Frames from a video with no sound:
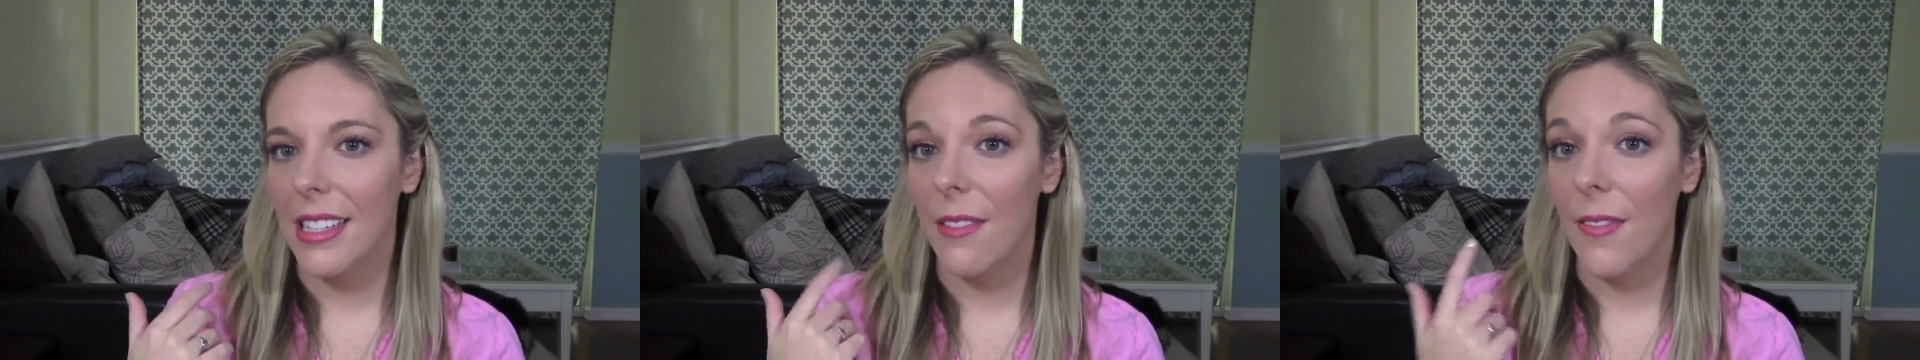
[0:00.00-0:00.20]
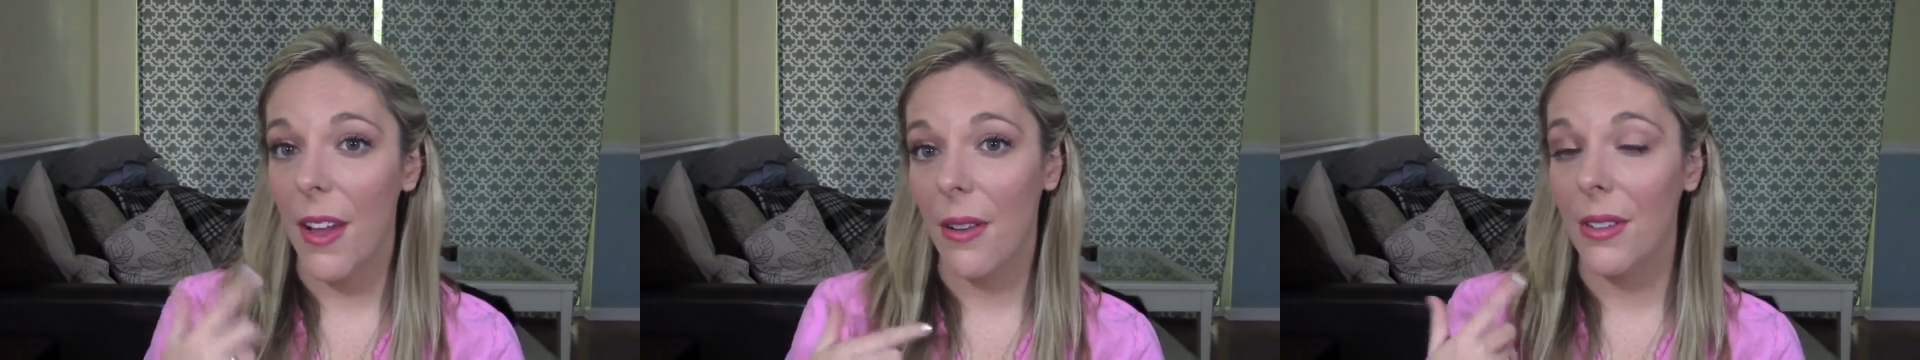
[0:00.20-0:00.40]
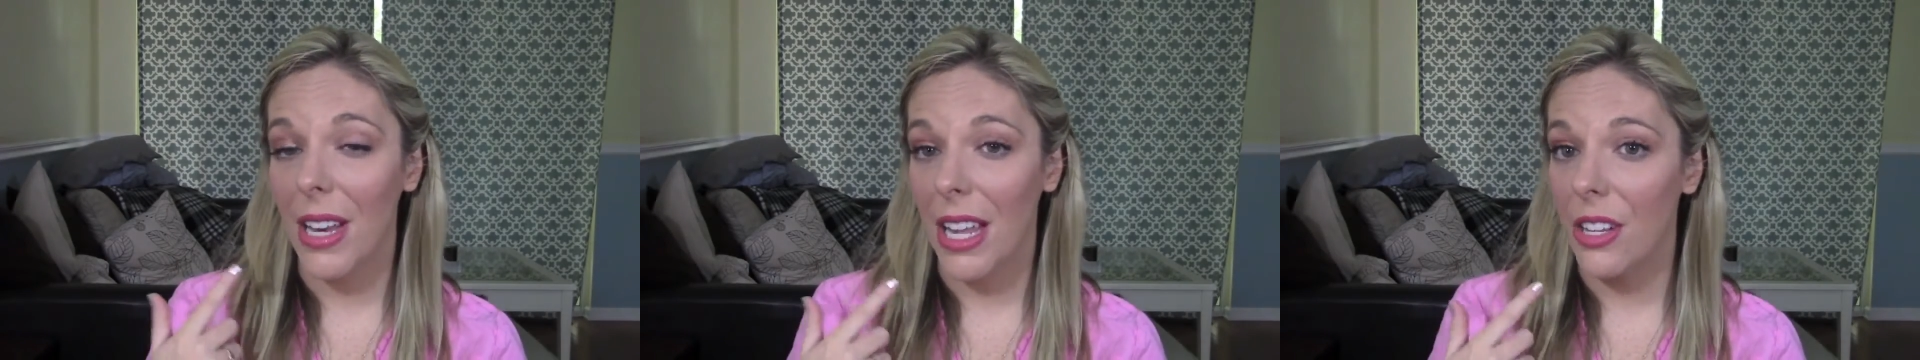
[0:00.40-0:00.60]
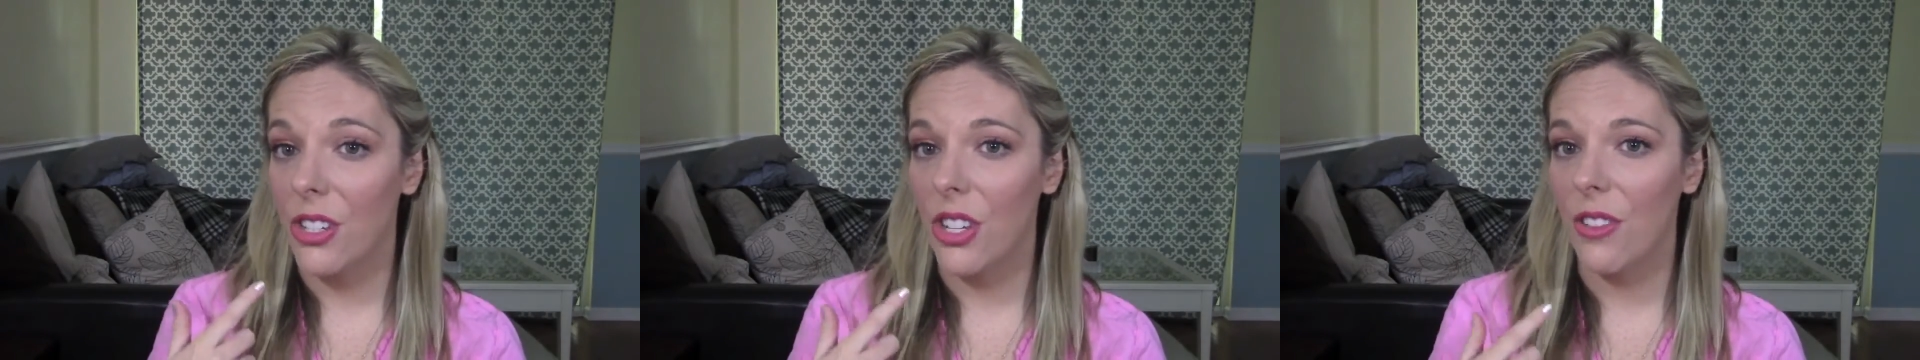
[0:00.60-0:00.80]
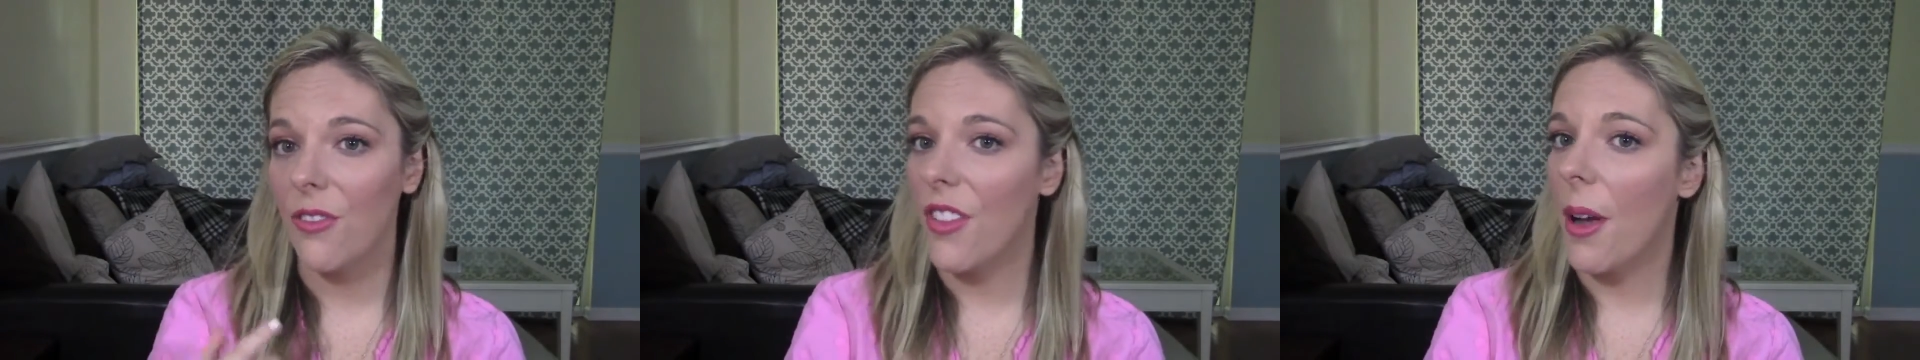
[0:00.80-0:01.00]

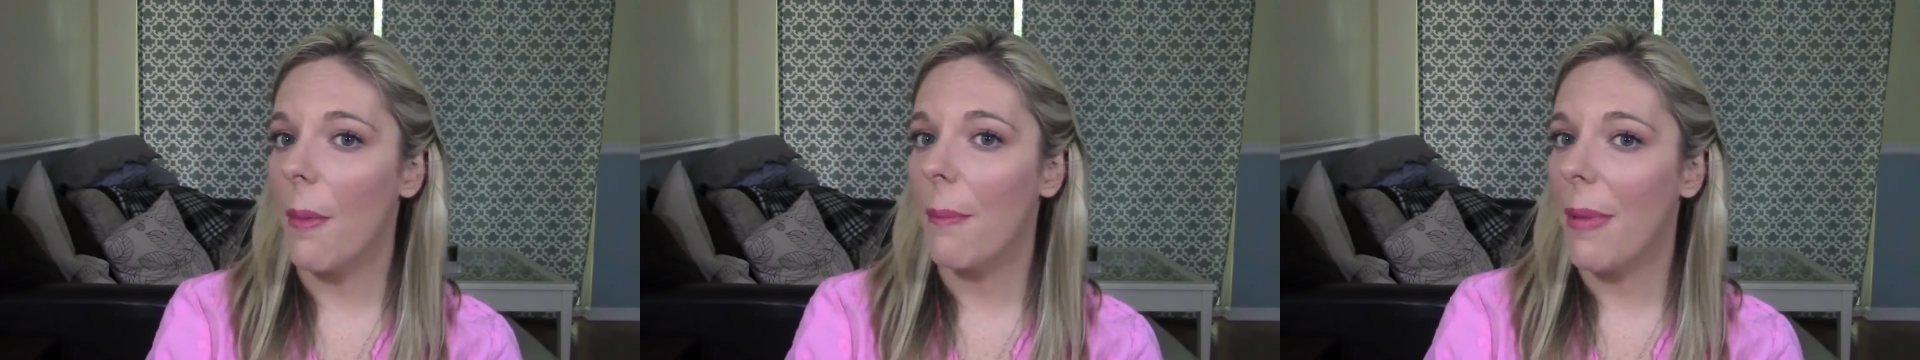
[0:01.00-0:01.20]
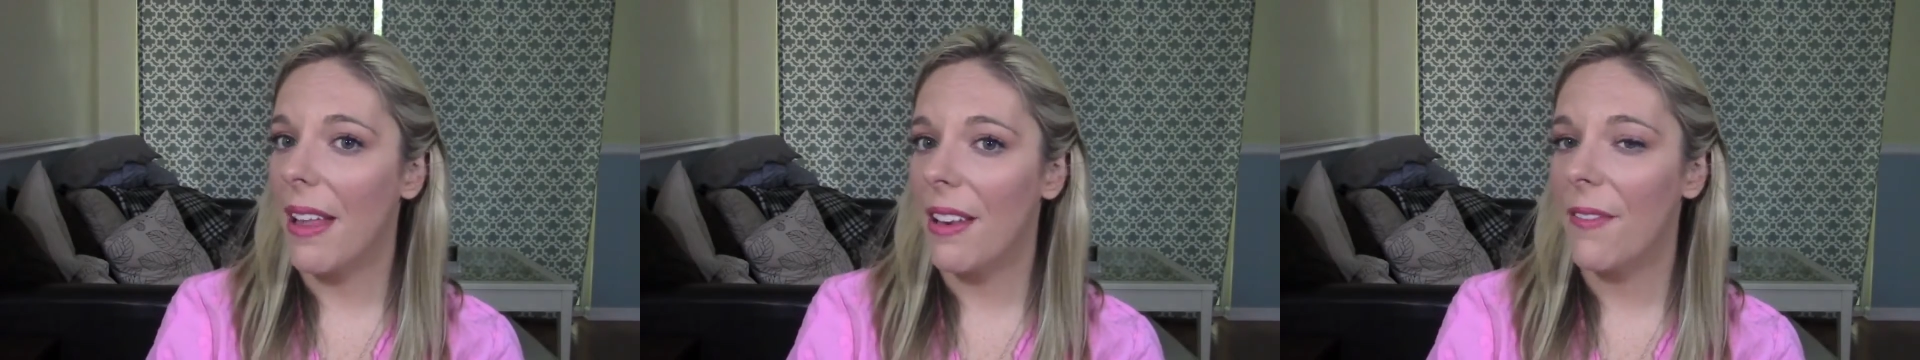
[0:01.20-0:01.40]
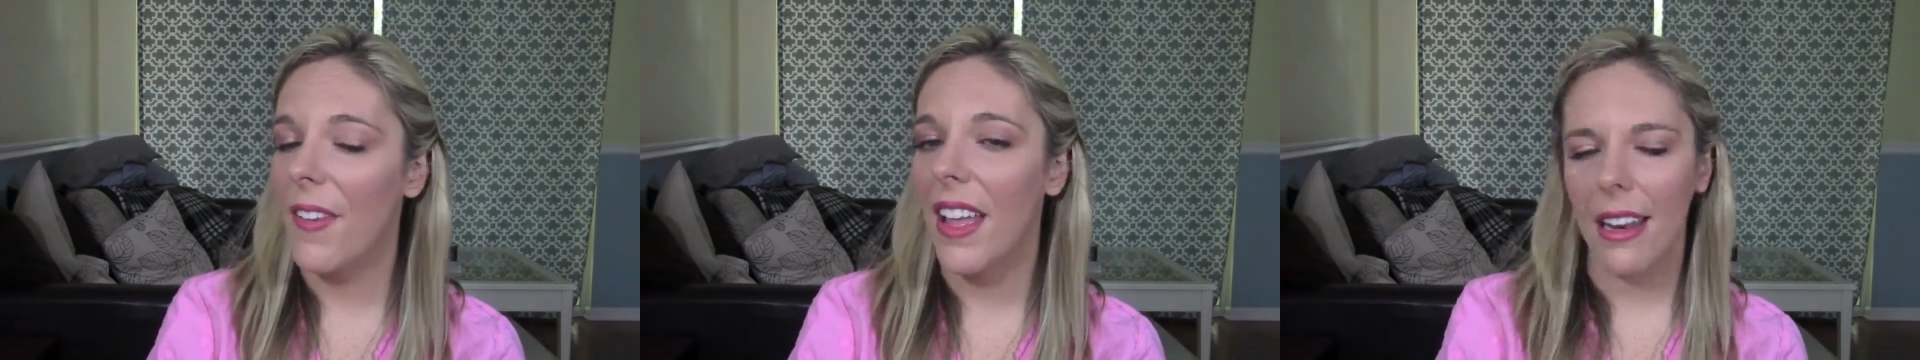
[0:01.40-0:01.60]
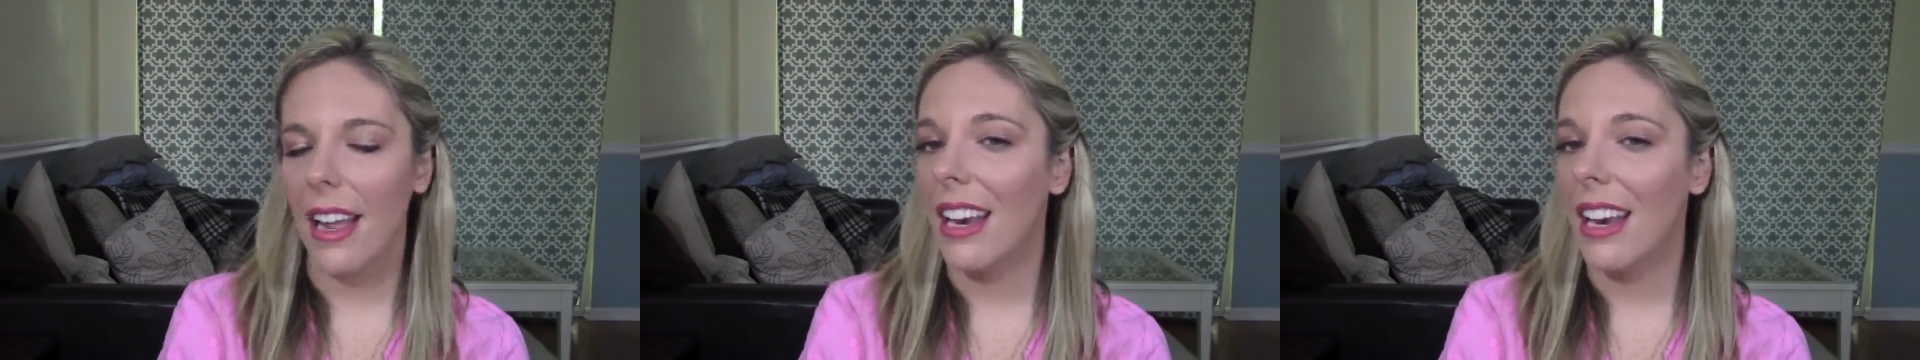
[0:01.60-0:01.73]
foundation from Benefit,